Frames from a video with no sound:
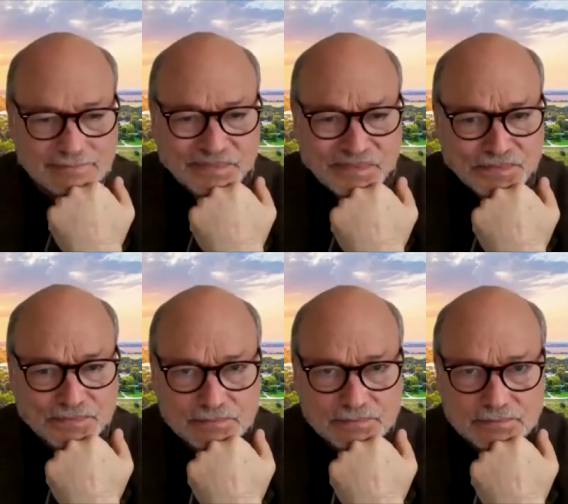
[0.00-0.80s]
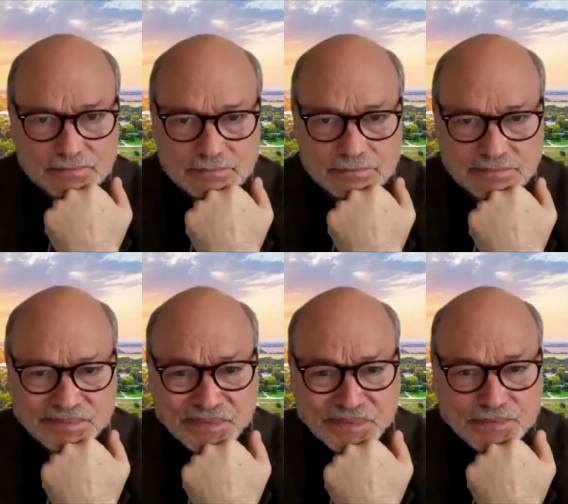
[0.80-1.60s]
is the uh,
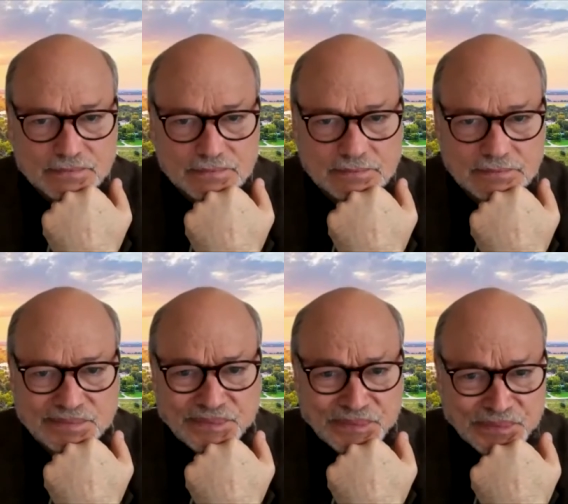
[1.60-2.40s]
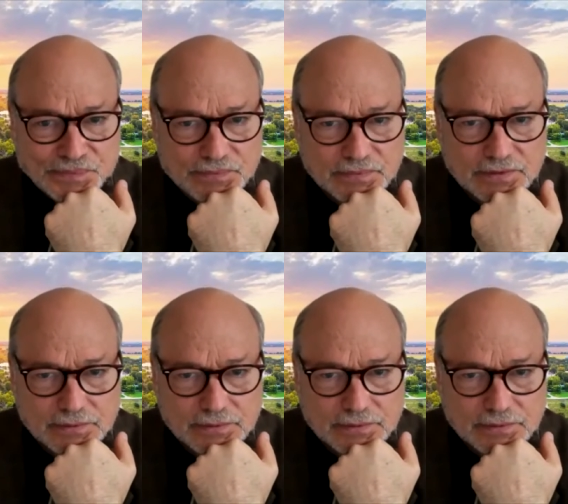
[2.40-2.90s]
2014 film